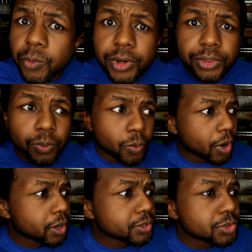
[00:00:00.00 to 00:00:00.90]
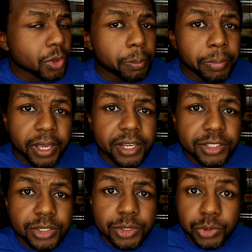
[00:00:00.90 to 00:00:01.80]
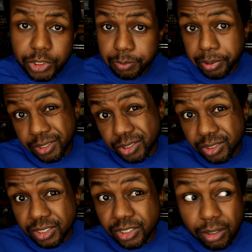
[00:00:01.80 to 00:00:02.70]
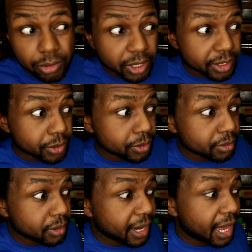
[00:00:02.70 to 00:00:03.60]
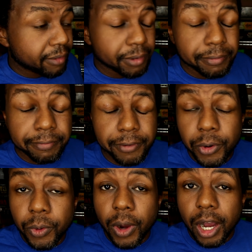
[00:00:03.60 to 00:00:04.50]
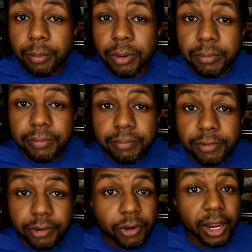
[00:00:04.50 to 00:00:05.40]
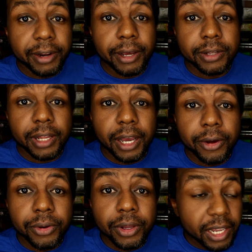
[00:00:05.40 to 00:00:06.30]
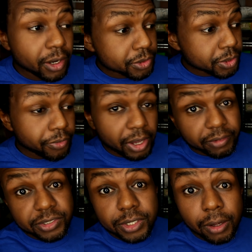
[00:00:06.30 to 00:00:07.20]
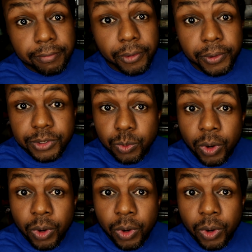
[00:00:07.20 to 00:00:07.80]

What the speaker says: with words or pictures or just pictures in general, like you can have a photo album, for crying out loud. And also, if you have a cell phone as